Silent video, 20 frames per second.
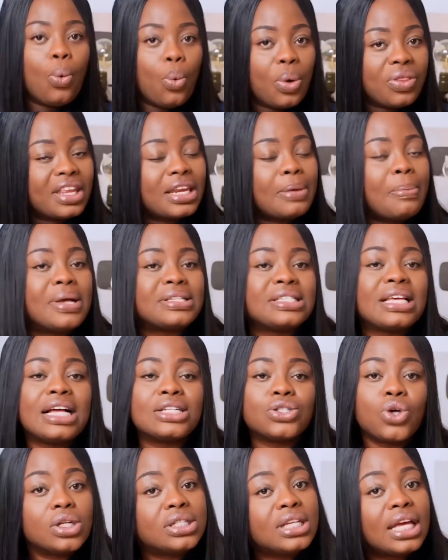whether the person
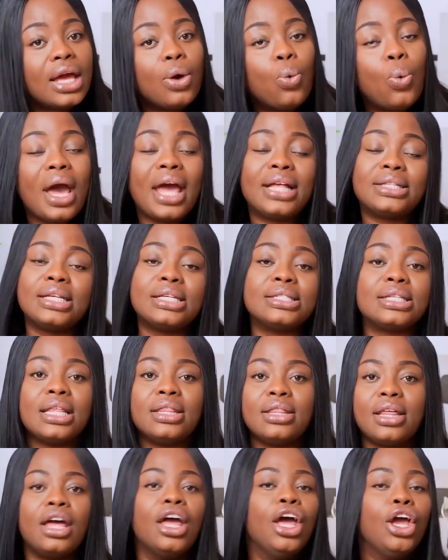has gotten it, where it is
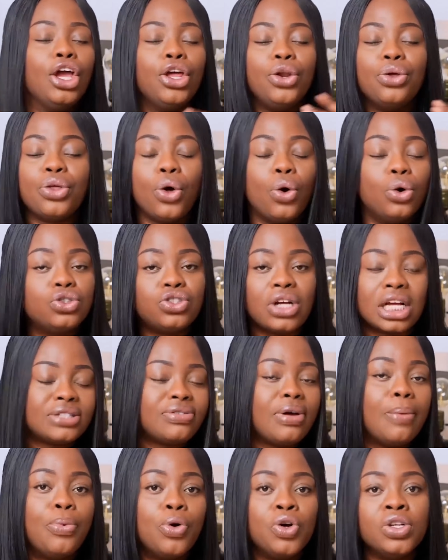in the, the whole
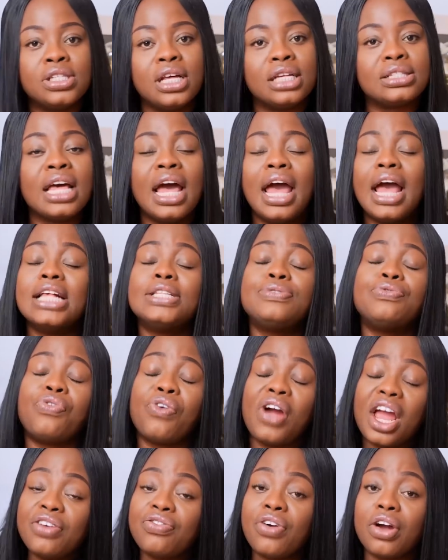transfer process. It's
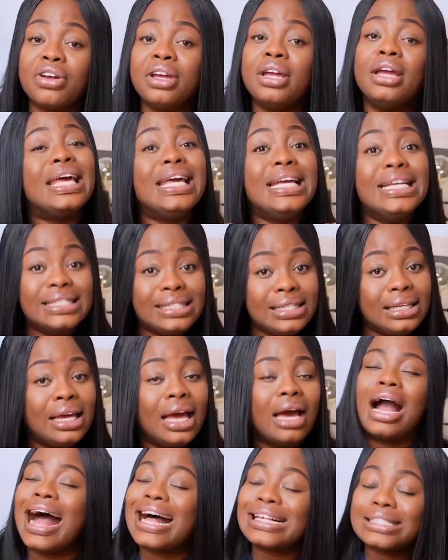very easy,
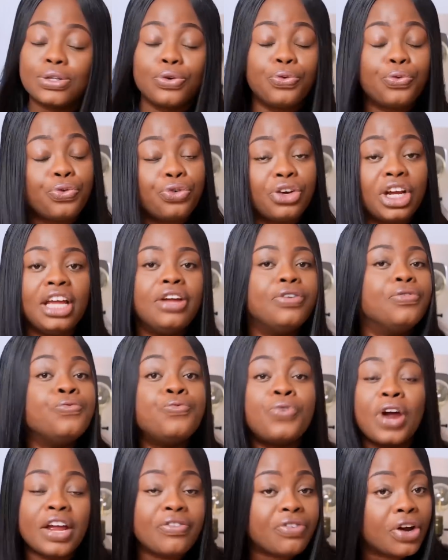hassle-free,
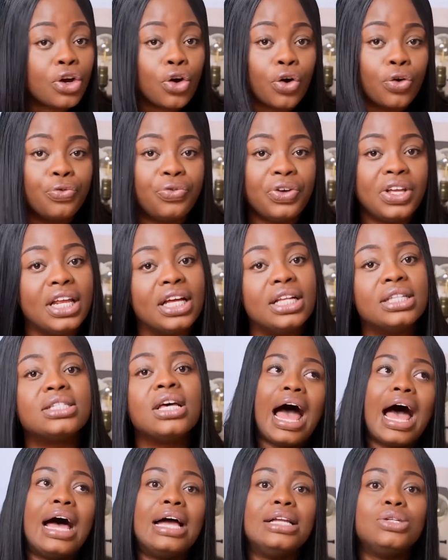very convenient.
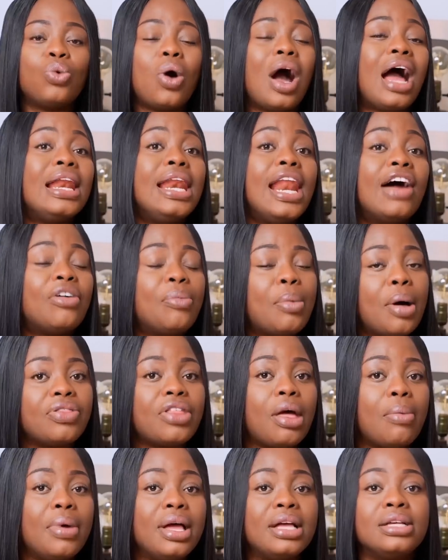And what I love about
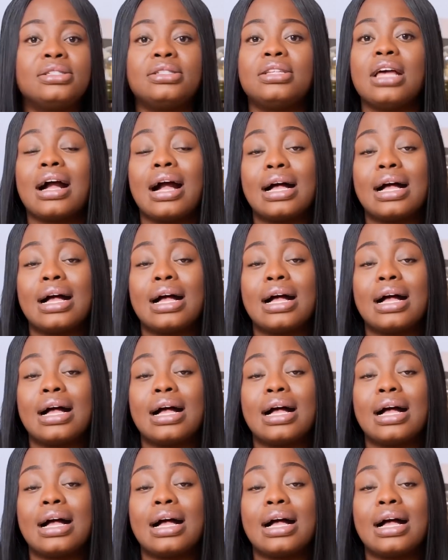them is their